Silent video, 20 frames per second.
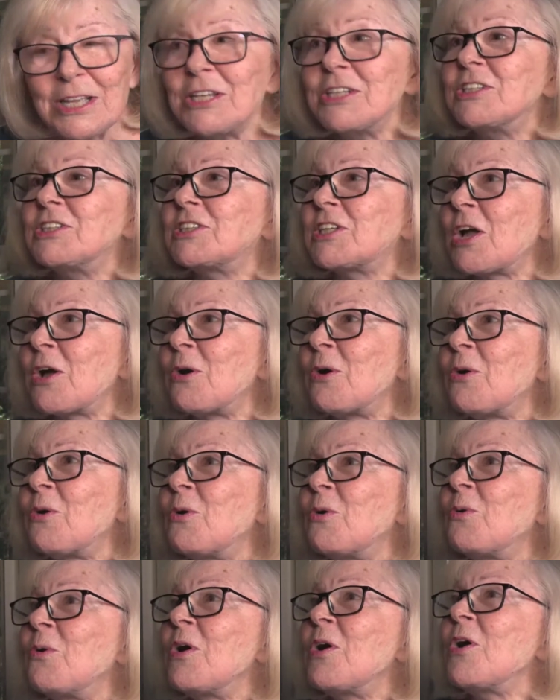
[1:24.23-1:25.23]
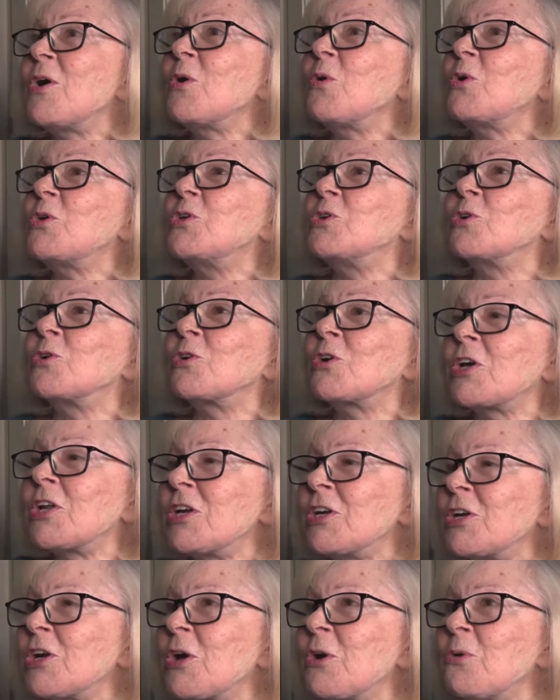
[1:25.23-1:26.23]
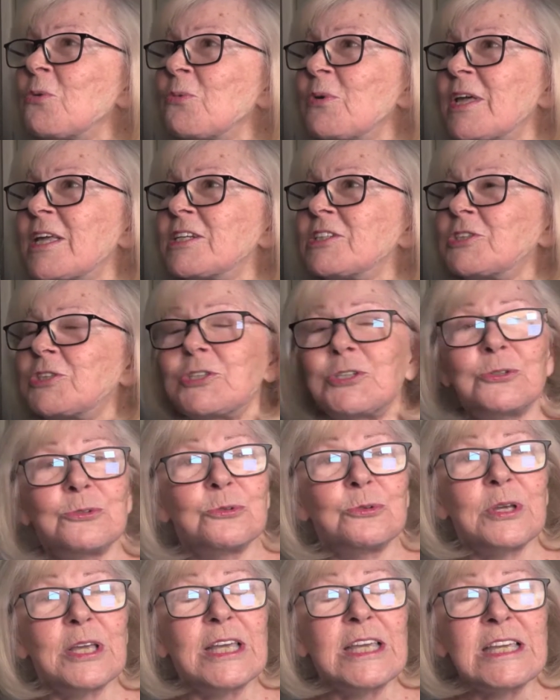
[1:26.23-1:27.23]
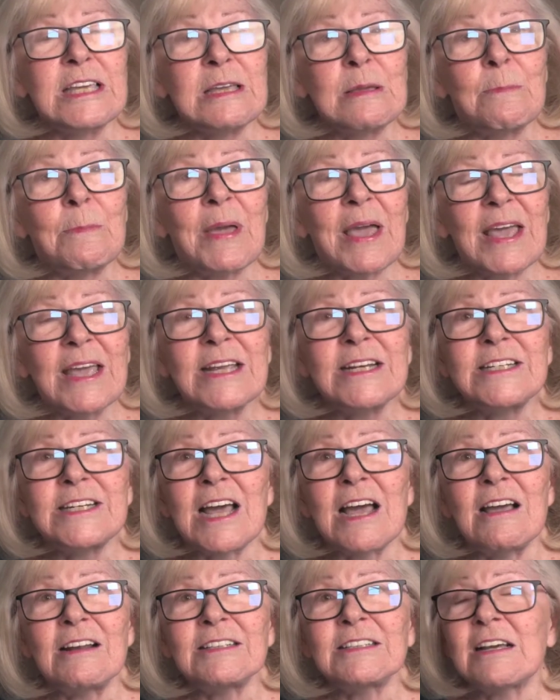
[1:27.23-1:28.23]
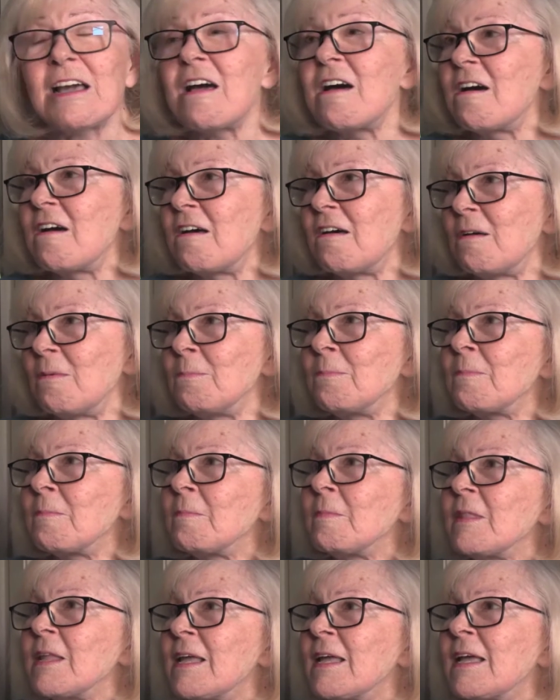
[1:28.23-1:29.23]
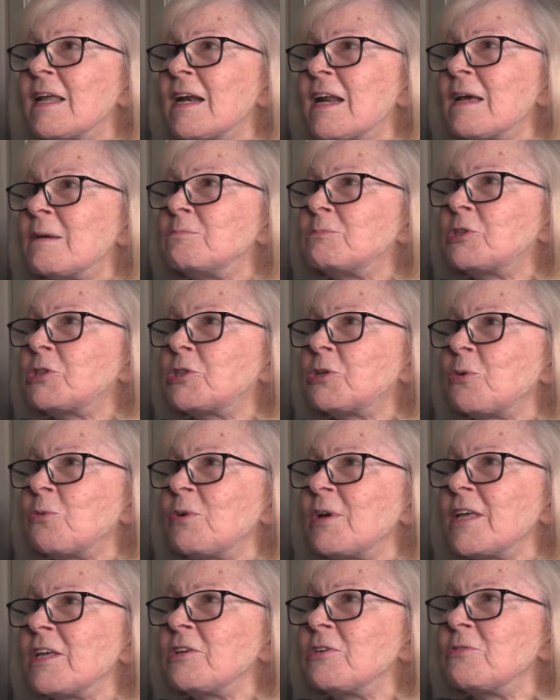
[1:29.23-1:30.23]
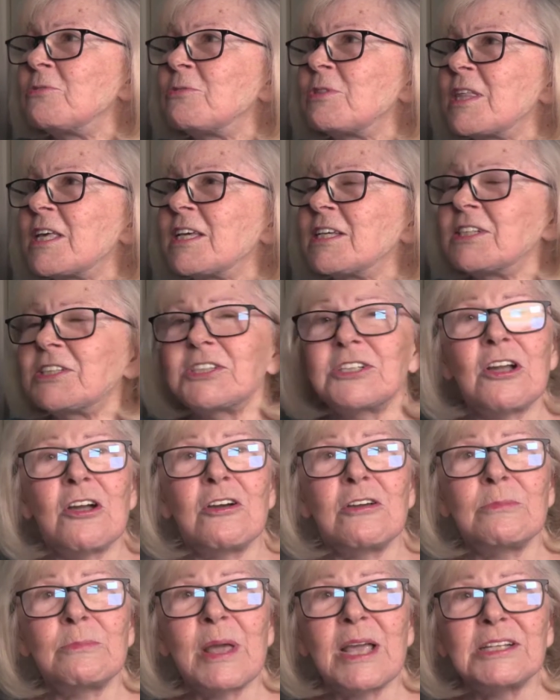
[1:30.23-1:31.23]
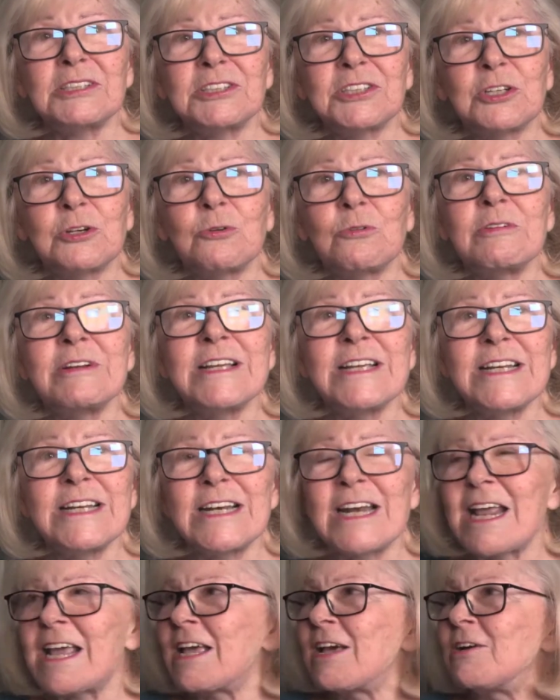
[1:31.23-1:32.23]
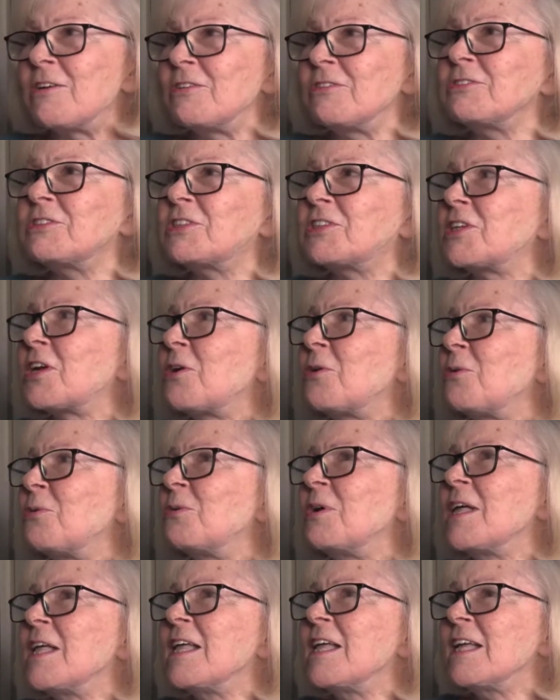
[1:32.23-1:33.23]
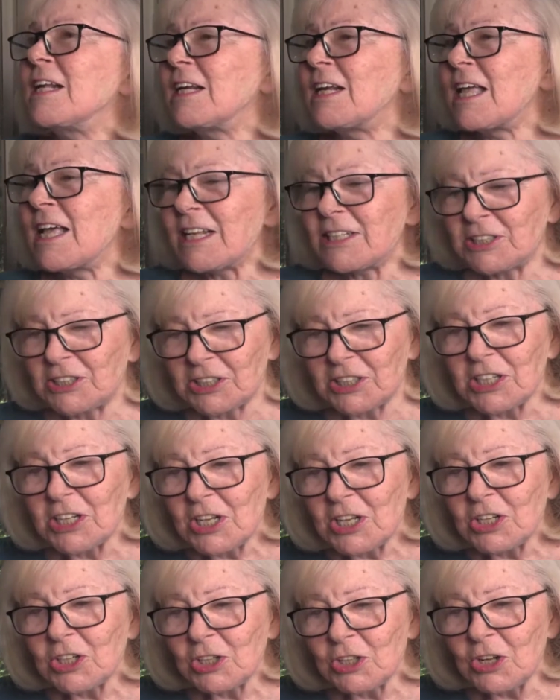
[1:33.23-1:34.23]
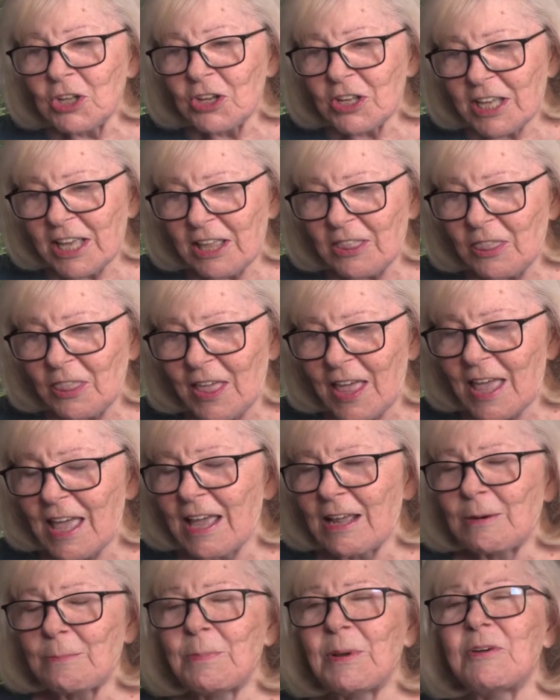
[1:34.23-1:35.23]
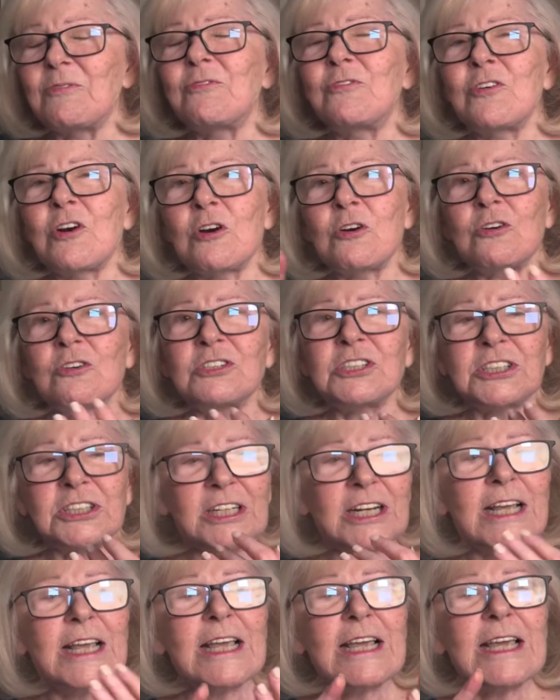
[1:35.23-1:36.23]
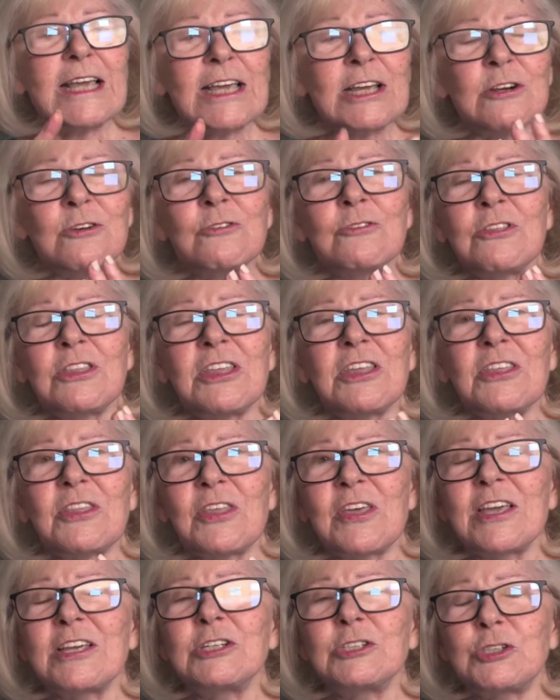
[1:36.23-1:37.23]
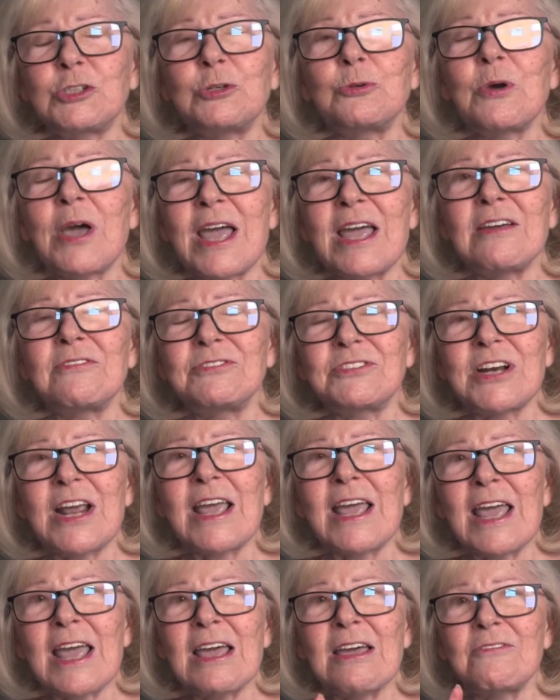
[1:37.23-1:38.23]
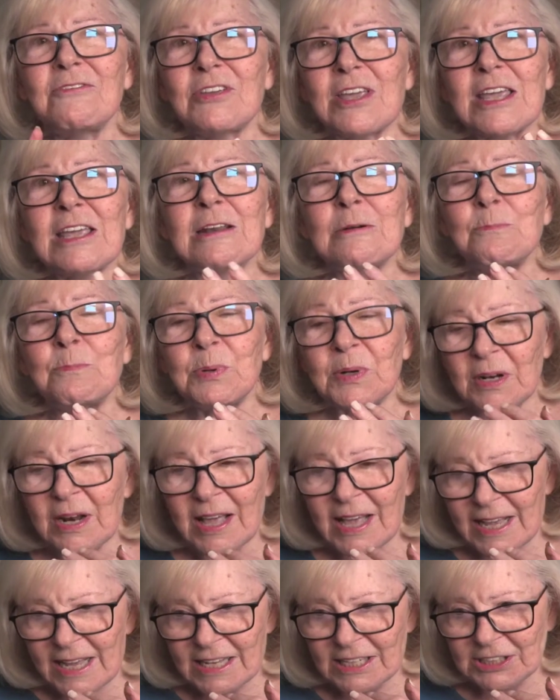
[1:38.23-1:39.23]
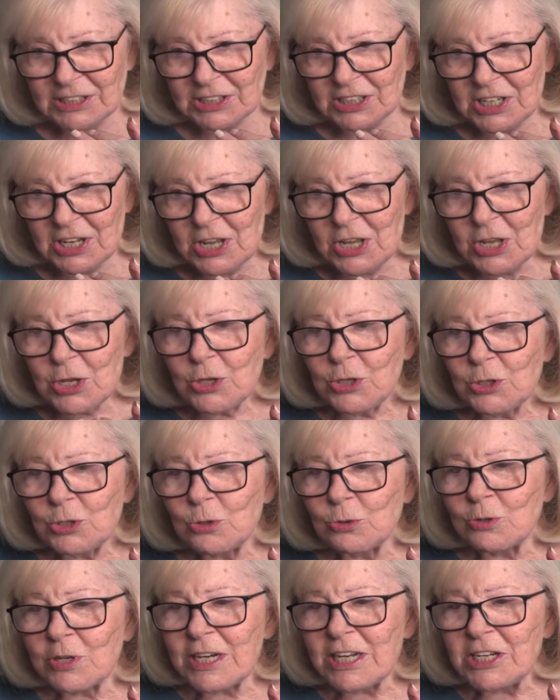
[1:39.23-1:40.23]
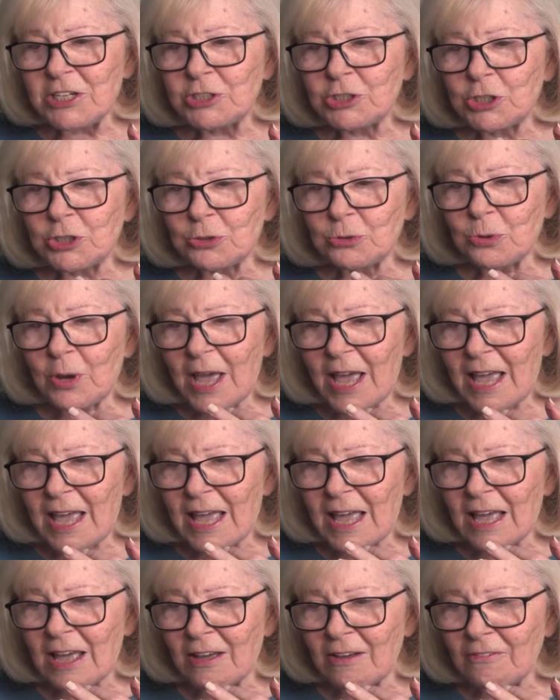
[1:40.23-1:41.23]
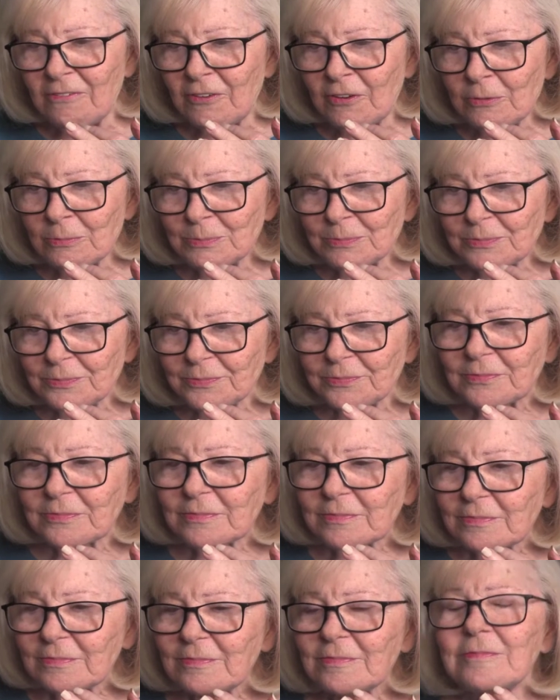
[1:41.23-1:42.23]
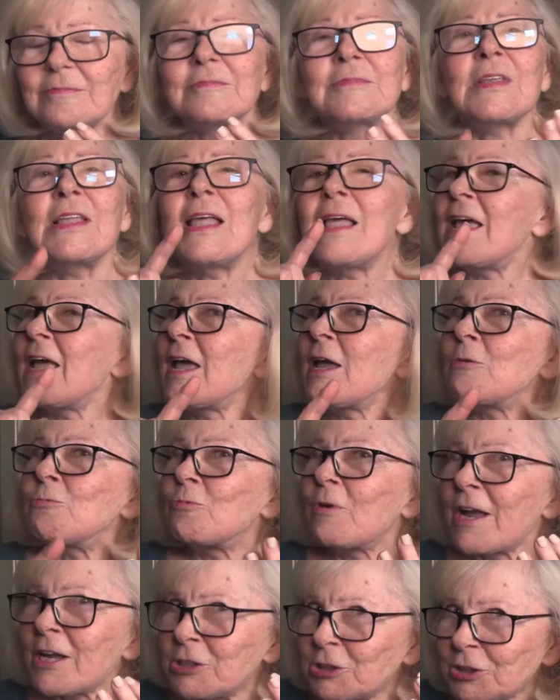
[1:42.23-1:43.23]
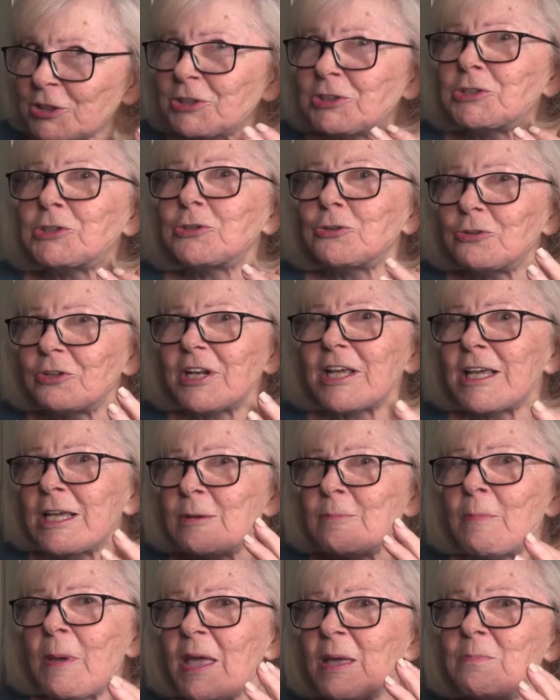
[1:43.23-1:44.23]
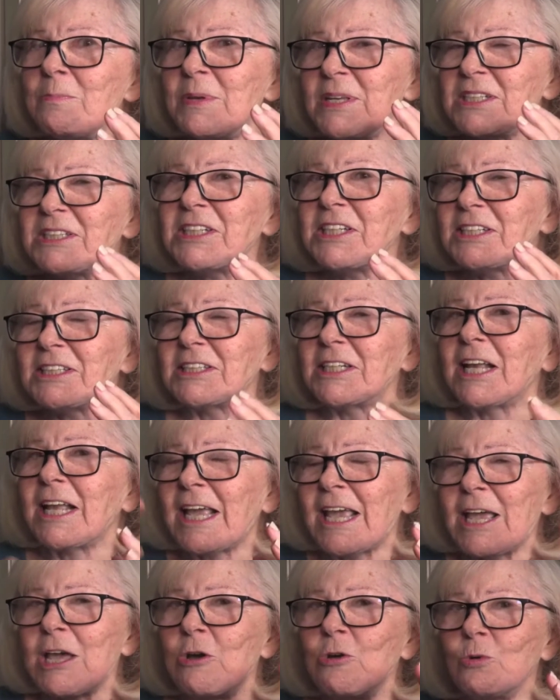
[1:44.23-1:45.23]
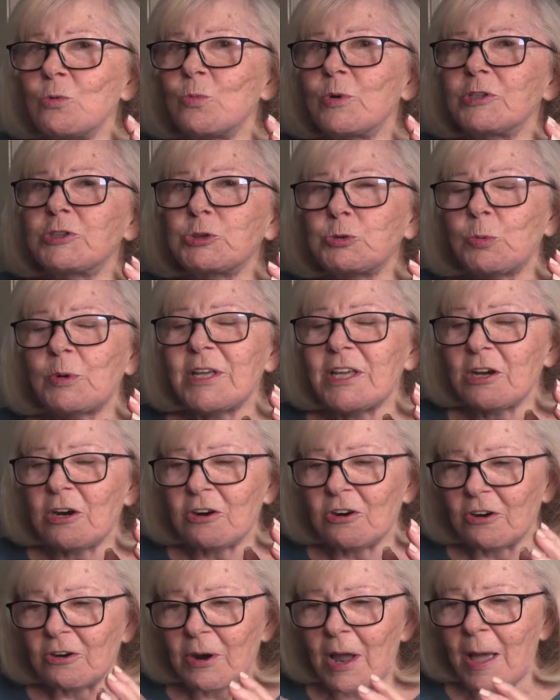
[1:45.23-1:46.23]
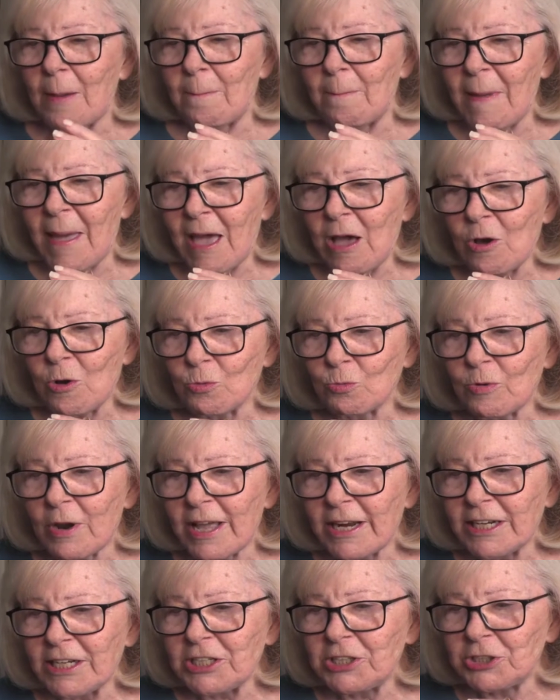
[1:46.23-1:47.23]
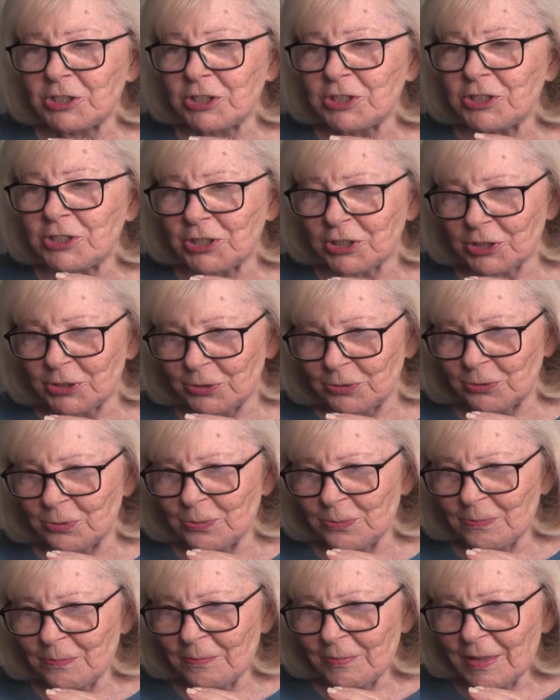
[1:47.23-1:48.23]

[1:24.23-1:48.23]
So you're going to go into ebay.com, and I'm showing you this on my screen now, so let's look at that. But first, here are the things you have to have in place. You need to have a registered eBay business account, which we are about ready to do,